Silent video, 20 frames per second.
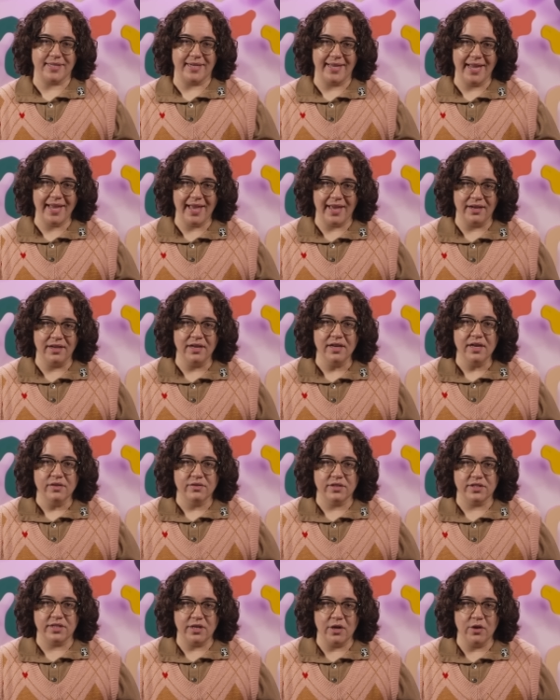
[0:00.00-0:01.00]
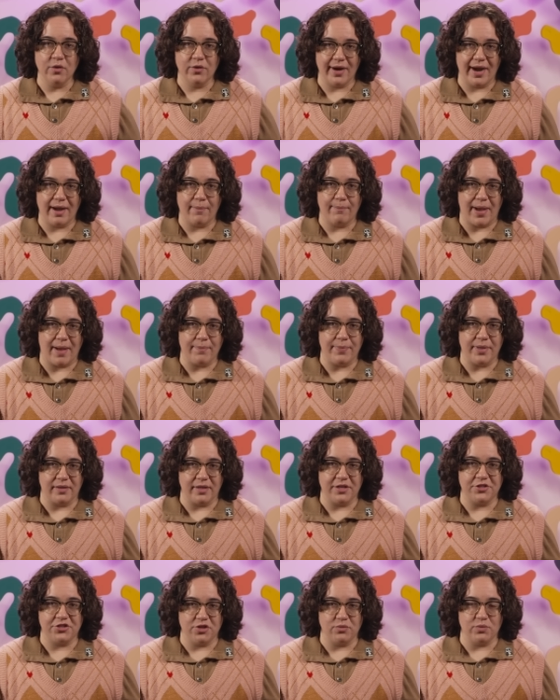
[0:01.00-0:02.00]
again, the snow crab
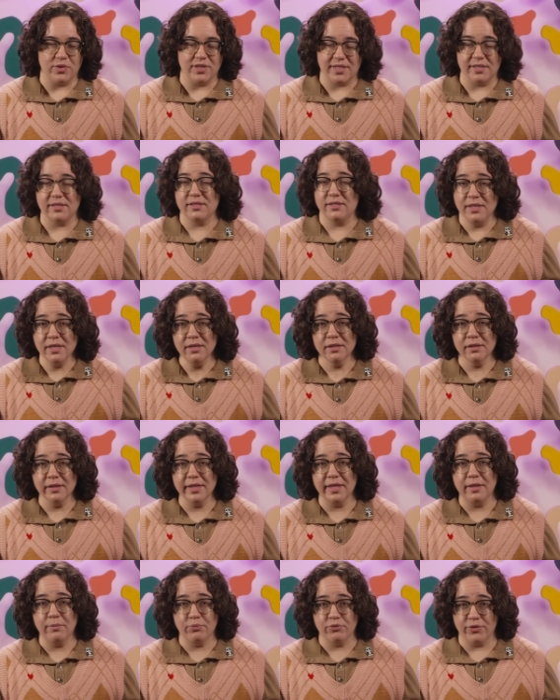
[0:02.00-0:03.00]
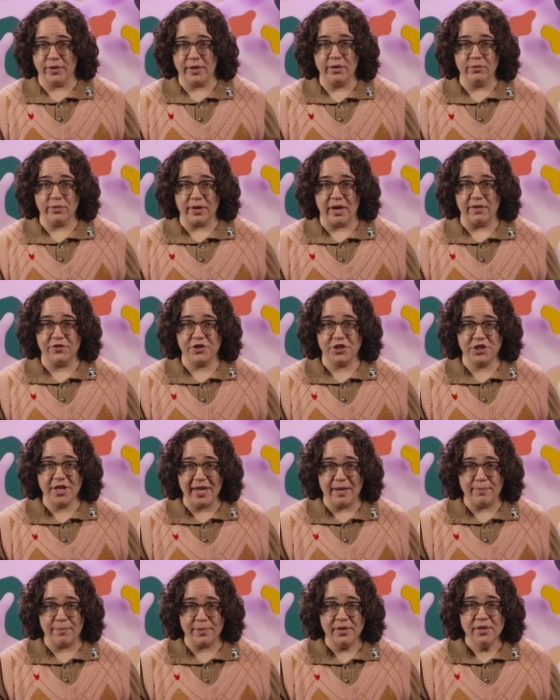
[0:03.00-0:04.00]
population was still in pretty rough
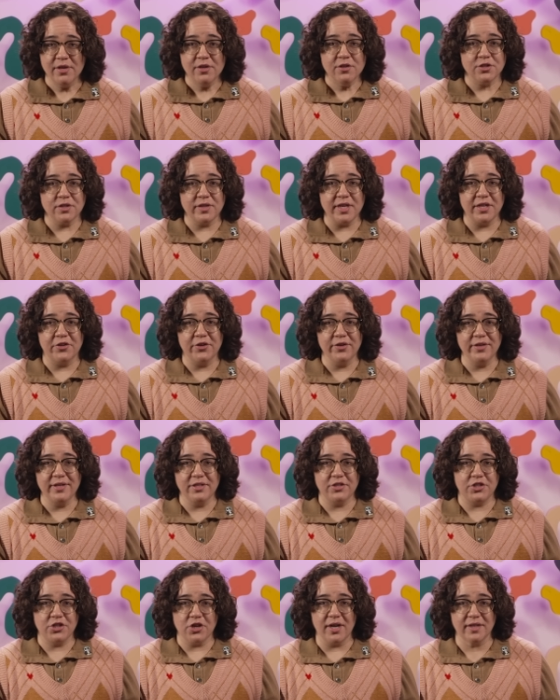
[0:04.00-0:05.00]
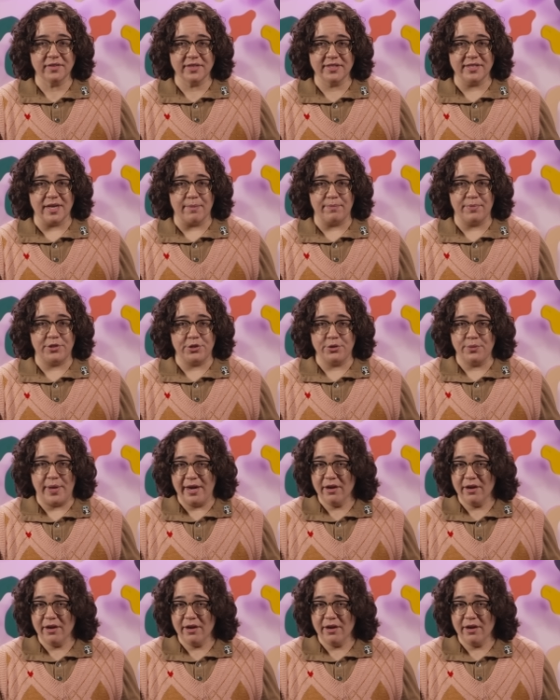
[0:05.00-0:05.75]
shape, so they couldn't chalk this up to